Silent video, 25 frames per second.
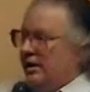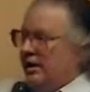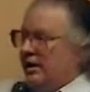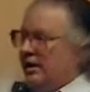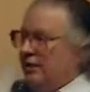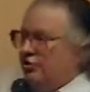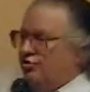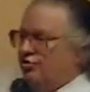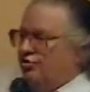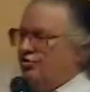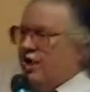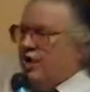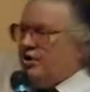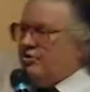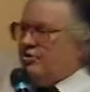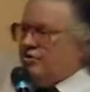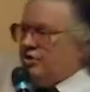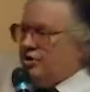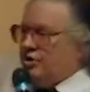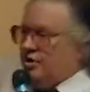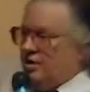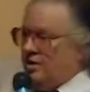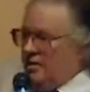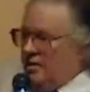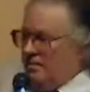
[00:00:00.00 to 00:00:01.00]
It is yet
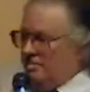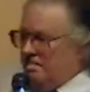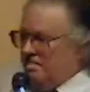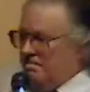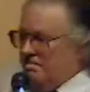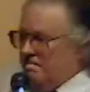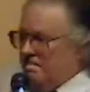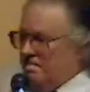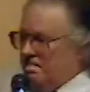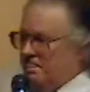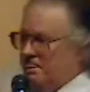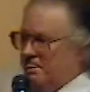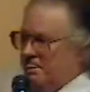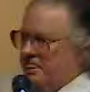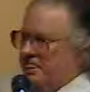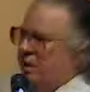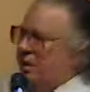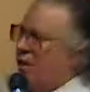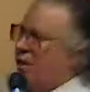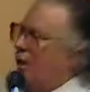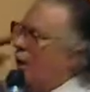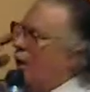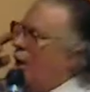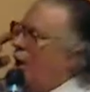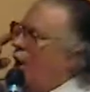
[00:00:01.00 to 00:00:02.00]
to come.
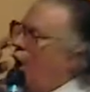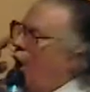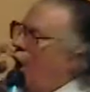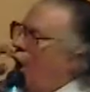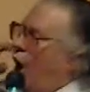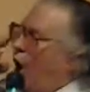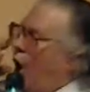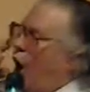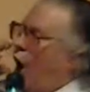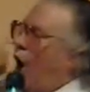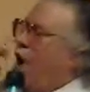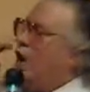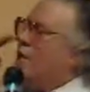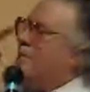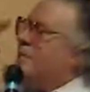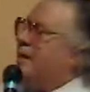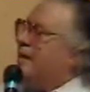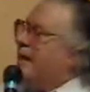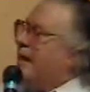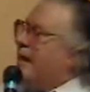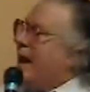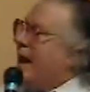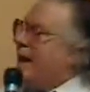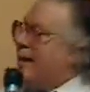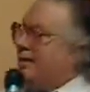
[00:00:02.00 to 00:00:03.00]

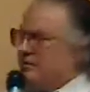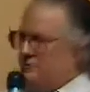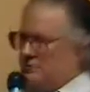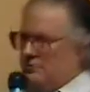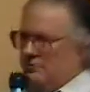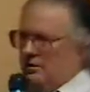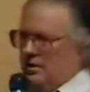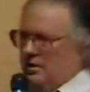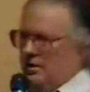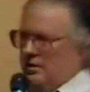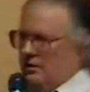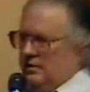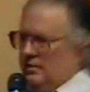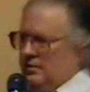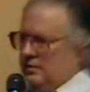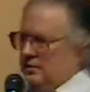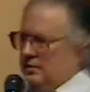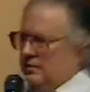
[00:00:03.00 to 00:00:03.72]
Armageddon,